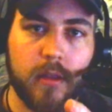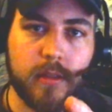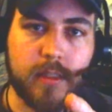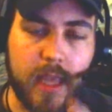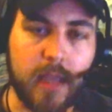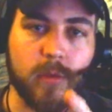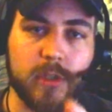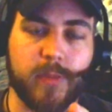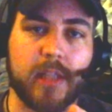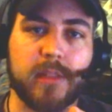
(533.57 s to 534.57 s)
taking
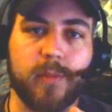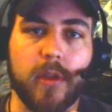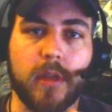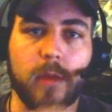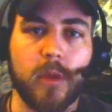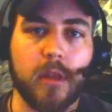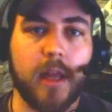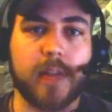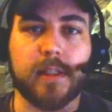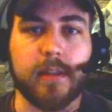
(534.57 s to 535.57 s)
responsibility and
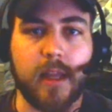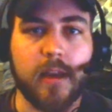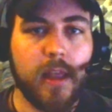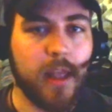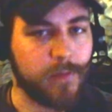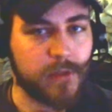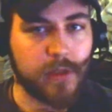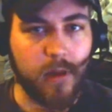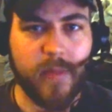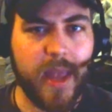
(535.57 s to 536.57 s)
realizing that if
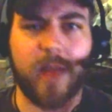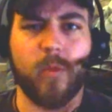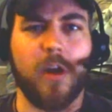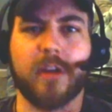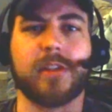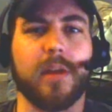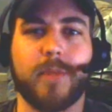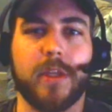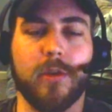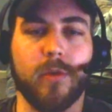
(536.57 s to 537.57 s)
a man walks up
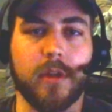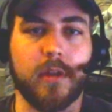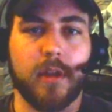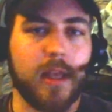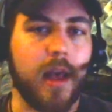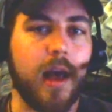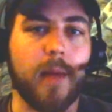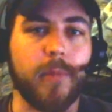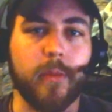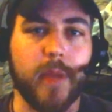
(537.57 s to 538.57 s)
to you and
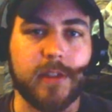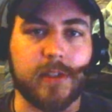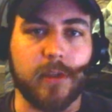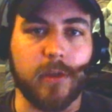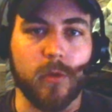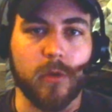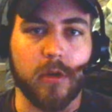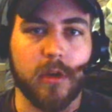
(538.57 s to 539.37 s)
compliments you or